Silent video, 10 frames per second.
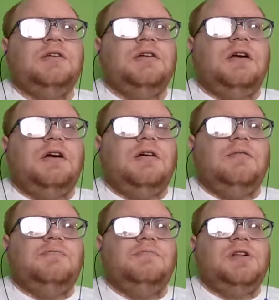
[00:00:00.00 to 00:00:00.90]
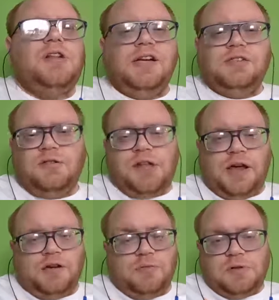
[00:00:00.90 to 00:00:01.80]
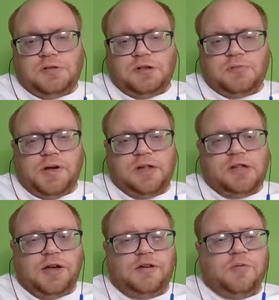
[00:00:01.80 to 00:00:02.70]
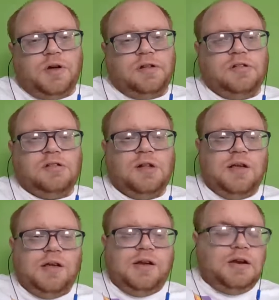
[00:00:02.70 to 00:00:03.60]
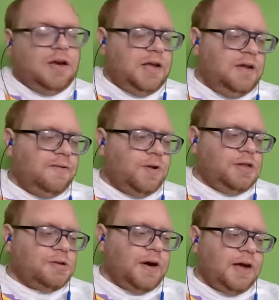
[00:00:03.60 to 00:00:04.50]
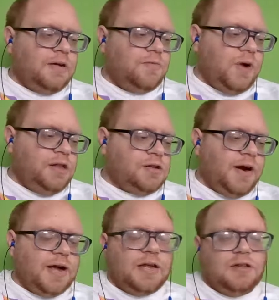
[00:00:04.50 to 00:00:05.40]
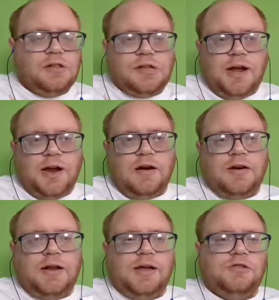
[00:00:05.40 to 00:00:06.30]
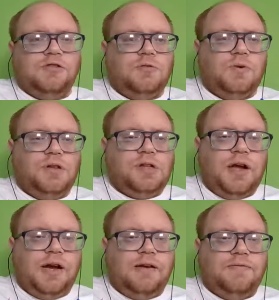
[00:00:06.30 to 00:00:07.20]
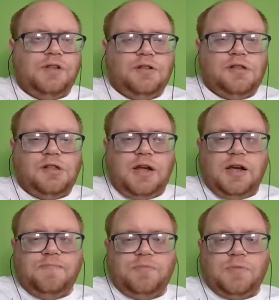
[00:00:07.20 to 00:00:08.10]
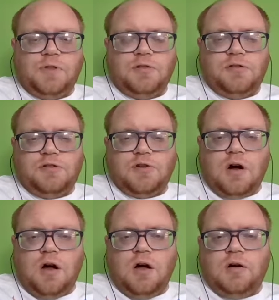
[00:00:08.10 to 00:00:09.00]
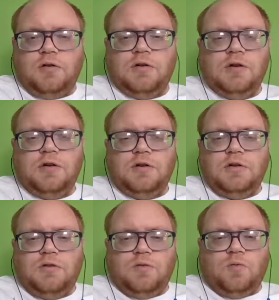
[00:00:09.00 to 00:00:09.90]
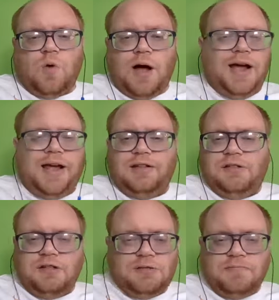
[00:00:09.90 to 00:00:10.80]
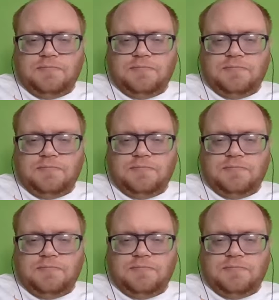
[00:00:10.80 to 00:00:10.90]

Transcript: because Angel Xander was this way. Xander was naive, wisecracking, and scared, and Angel was kind of this like strong, wise,